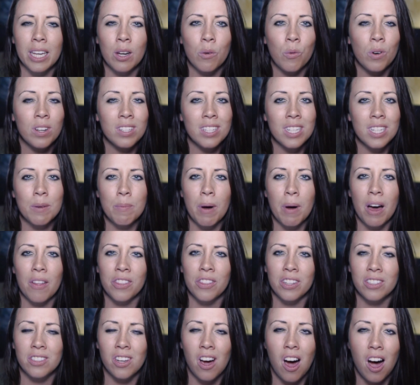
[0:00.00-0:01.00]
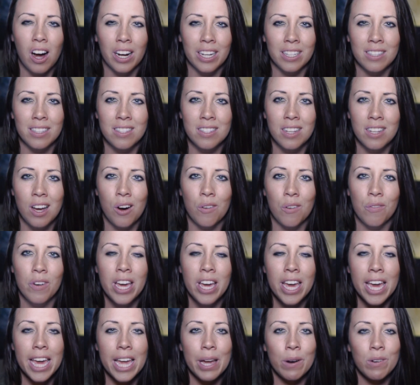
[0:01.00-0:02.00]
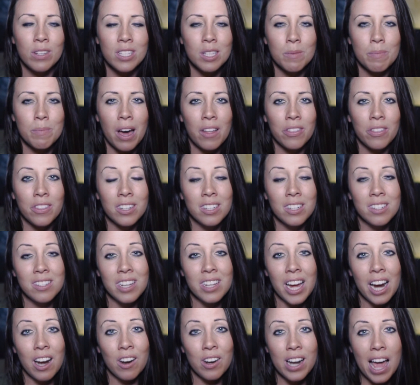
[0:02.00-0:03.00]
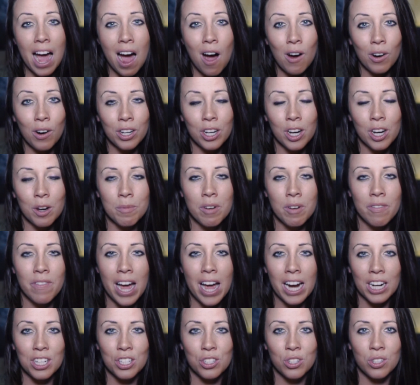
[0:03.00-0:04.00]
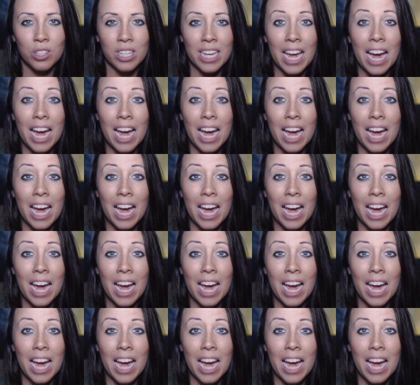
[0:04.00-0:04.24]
It wasn't about the talk itself, it was about the desired outcome of actually,